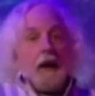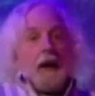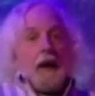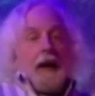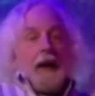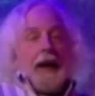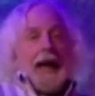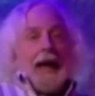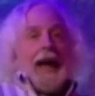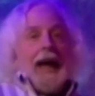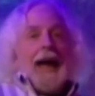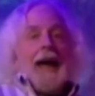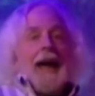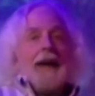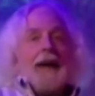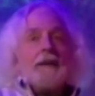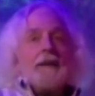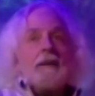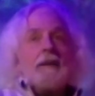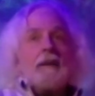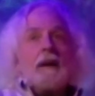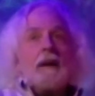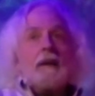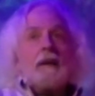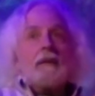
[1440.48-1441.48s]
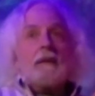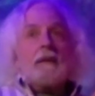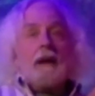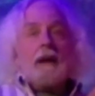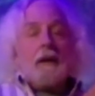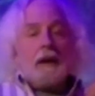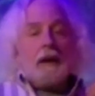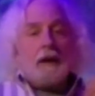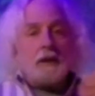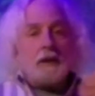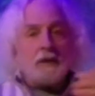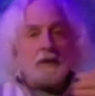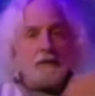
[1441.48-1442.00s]
And there
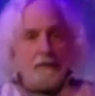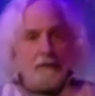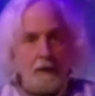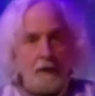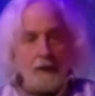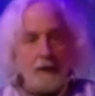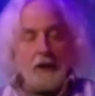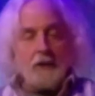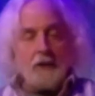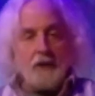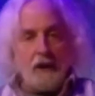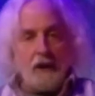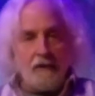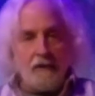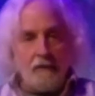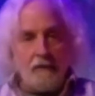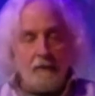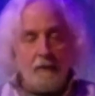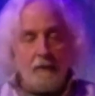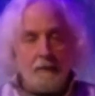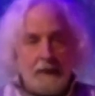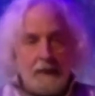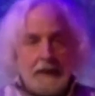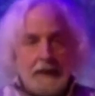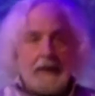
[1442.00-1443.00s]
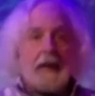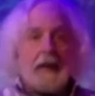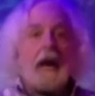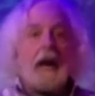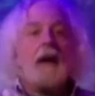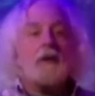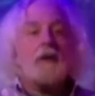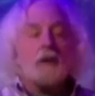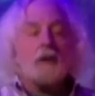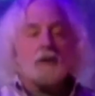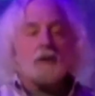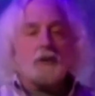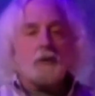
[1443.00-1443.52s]
is footage of me
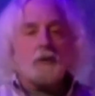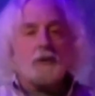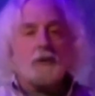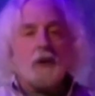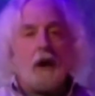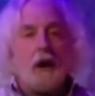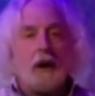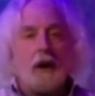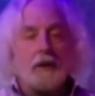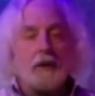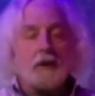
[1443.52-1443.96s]
and her 2 daughters